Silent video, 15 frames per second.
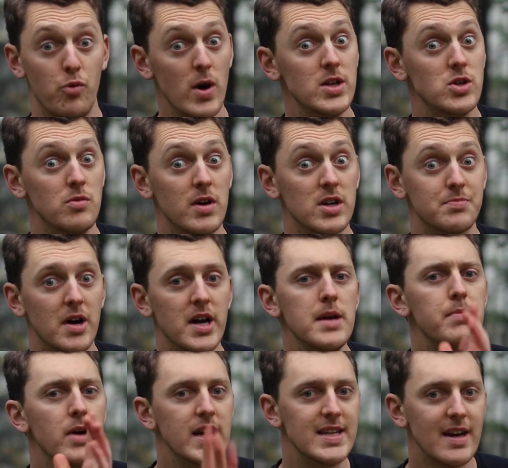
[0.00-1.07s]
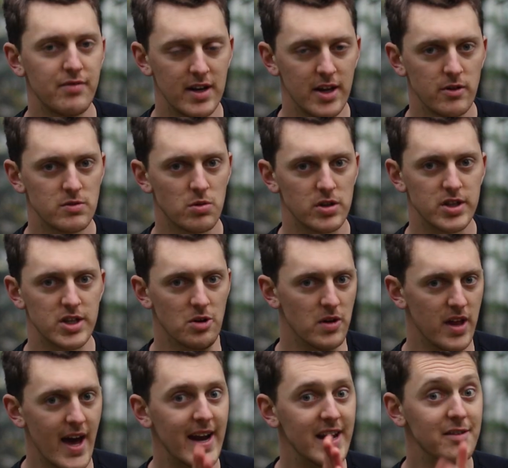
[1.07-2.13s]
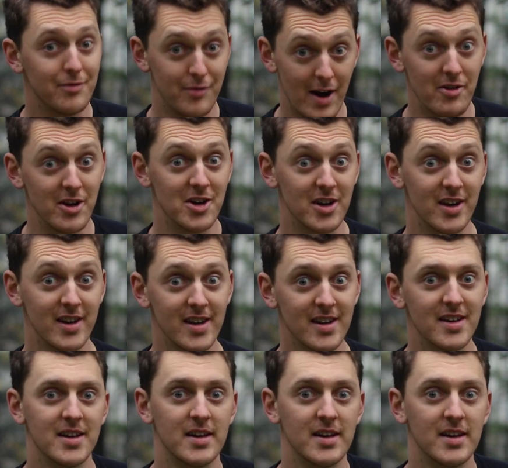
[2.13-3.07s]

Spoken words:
way too much money, but he definitely knows what to do with it, and he's very good at it.